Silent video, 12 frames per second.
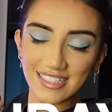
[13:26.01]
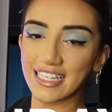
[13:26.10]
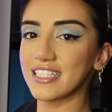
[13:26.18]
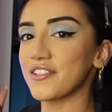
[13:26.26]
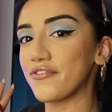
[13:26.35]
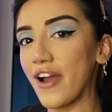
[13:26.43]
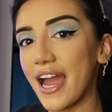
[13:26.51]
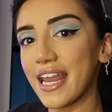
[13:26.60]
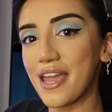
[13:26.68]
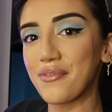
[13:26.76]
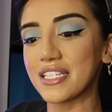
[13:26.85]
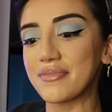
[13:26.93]
it's Friday,
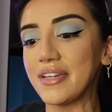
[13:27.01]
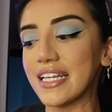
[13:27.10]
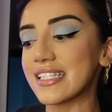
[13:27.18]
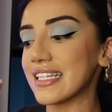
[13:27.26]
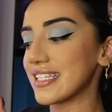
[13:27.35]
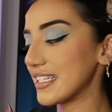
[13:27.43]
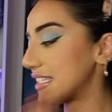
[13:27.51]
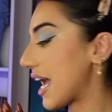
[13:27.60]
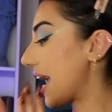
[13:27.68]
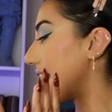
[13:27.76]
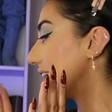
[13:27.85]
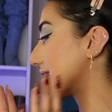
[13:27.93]
which means today
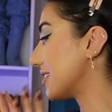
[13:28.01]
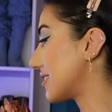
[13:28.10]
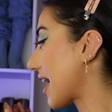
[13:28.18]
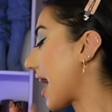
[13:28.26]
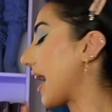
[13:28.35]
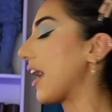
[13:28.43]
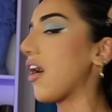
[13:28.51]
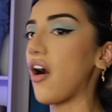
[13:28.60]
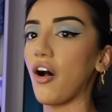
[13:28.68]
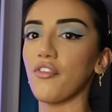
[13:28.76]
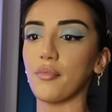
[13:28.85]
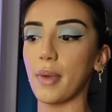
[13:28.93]
is the day
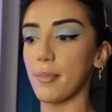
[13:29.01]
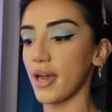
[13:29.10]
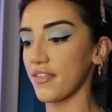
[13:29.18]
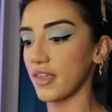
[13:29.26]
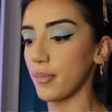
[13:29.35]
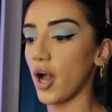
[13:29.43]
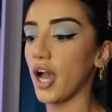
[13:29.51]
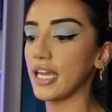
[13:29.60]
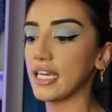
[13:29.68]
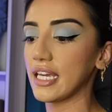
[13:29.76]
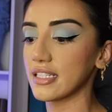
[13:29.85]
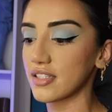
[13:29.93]
of my birthday party.
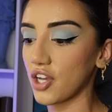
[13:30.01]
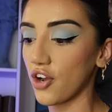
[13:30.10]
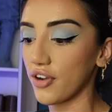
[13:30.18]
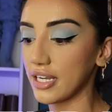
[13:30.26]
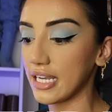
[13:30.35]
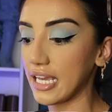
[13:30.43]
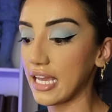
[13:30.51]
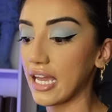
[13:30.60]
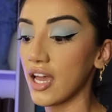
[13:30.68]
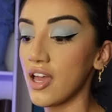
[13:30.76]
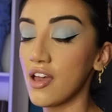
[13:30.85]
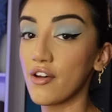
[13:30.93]
It's currently
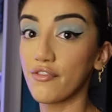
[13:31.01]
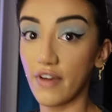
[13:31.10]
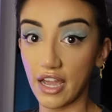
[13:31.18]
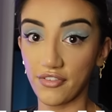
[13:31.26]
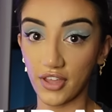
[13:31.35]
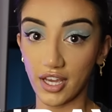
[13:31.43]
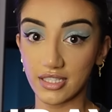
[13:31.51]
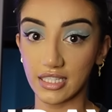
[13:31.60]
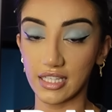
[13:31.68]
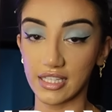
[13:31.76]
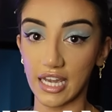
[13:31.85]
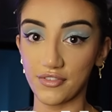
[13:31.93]
5:30 in
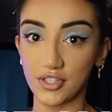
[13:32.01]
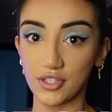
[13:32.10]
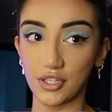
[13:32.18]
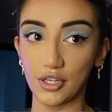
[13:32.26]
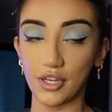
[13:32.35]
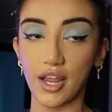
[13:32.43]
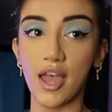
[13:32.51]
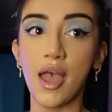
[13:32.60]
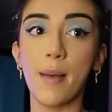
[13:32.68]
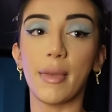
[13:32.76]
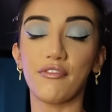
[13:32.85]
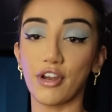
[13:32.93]
the afternoon.
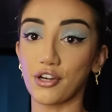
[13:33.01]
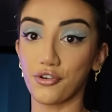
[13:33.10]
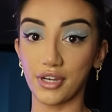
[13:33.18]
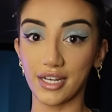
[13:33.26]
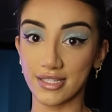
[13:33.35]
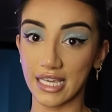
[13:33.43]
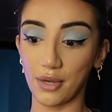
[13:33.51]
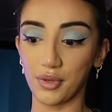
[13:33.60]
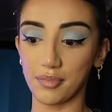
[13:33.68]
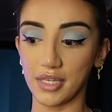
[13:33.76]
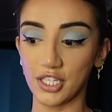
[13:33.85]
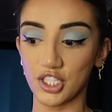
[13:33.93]
My friend Karina's here with
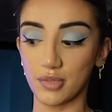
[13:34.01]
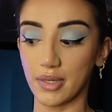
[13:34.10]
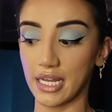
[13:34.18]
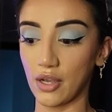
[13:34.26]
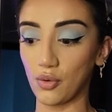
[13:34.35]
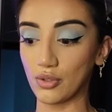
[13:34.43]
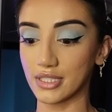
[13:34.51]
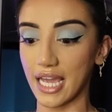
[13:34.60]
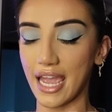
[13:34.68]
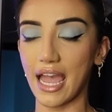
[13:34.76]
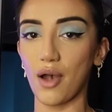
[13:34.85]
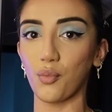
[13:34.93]
me. She's been here all day,
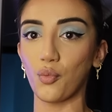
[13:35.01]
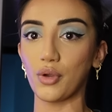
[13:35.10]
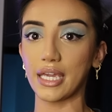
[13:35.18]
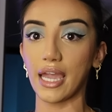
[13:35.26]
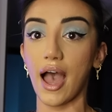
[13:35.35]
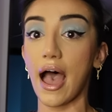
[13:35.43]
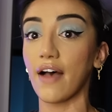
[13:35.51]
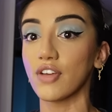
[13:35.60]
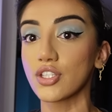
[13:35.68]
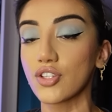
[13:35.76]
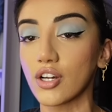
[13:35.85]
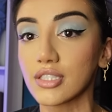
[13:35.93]
and we have
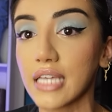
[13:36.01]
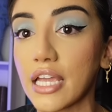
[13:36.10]
started getting